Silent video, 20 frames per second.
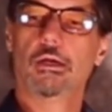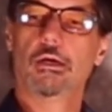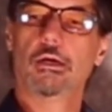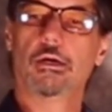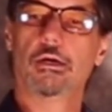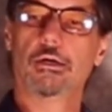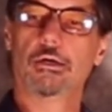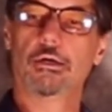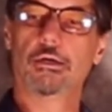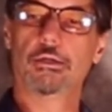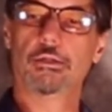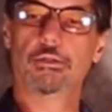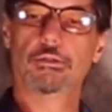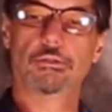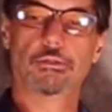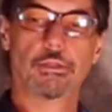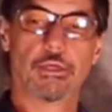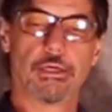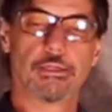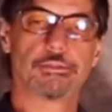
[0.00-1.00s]

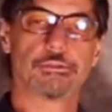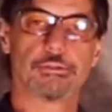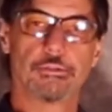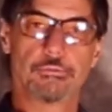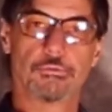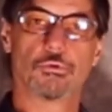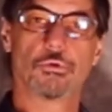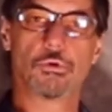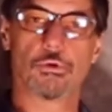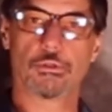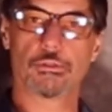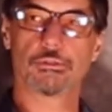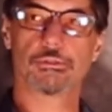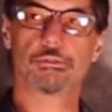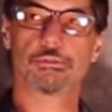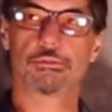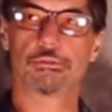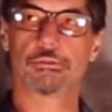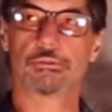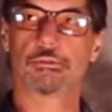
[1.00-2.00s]
yes, of
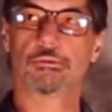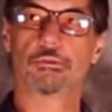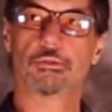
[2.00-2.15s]
course,